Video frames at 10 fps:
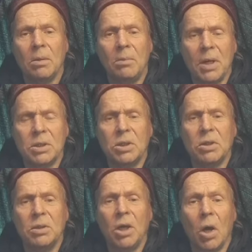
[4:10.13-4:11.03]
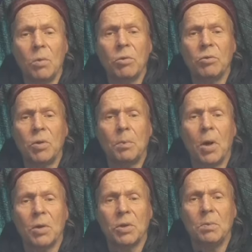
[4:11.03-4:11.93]
but the owner of the
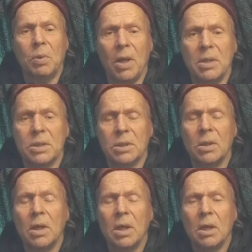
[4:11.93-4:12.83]
parking place